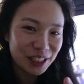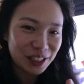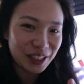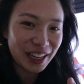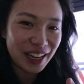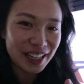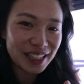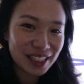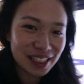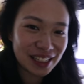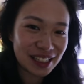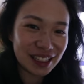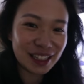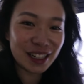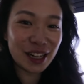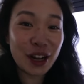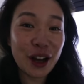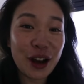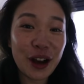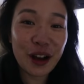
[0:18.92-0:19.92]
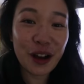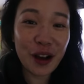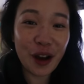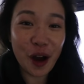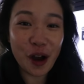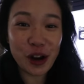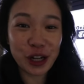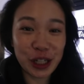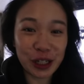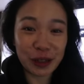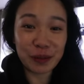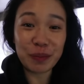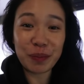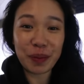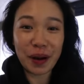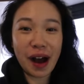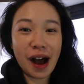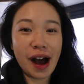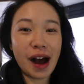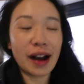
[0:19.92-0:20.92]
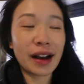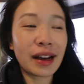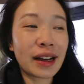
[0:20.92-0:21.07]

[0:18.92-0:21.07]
You guessed it, Ocean Park.